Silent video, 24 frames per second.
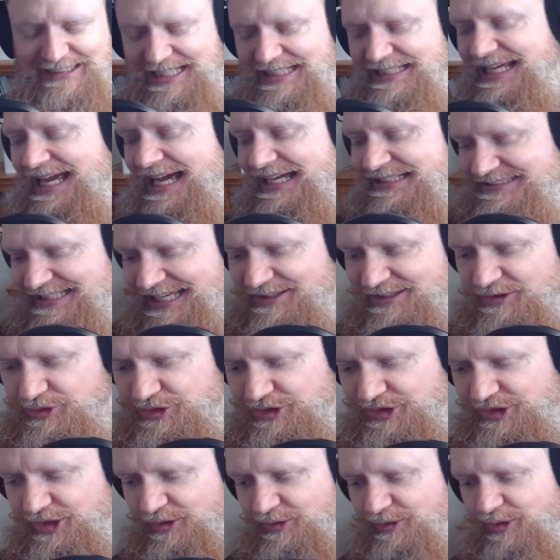yeah exactly
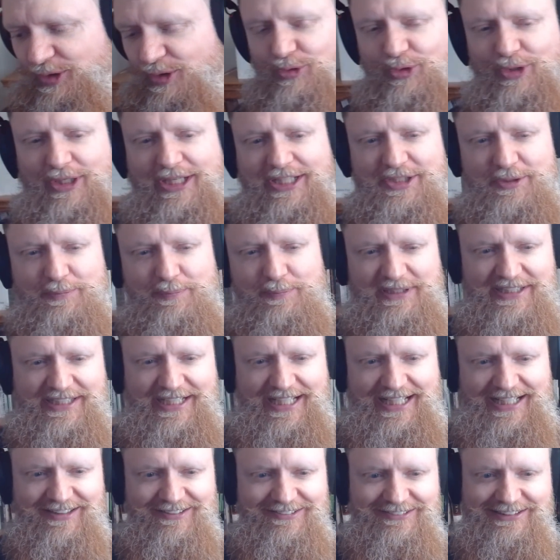so you don't go look at the
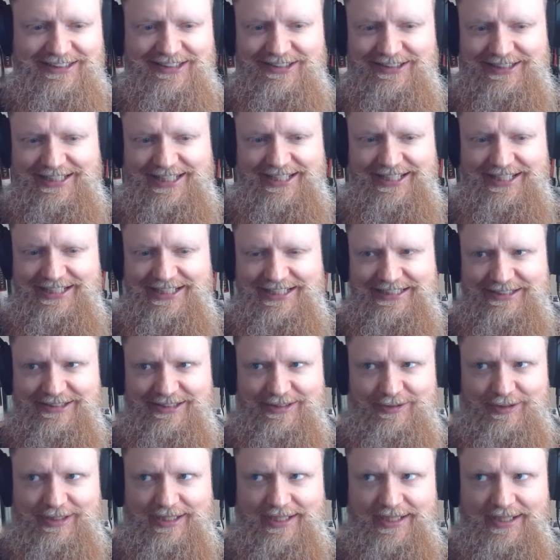p&l and go okay
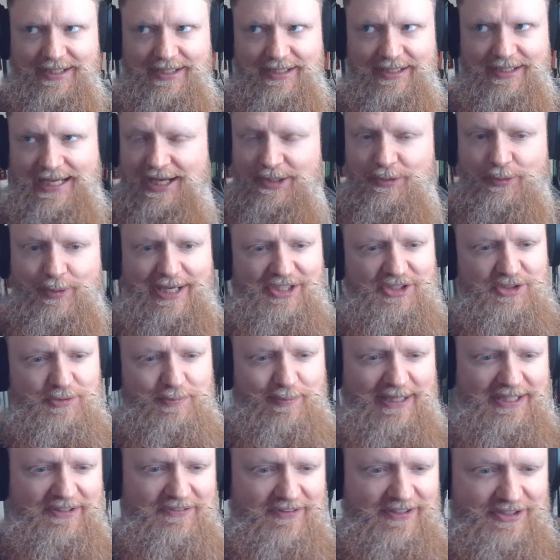I, how do i
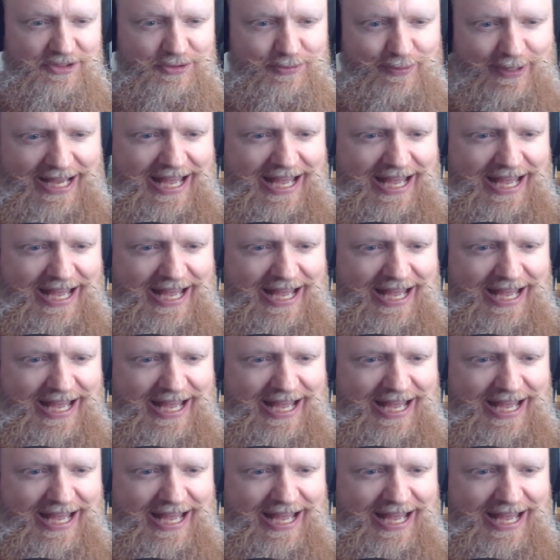explain this what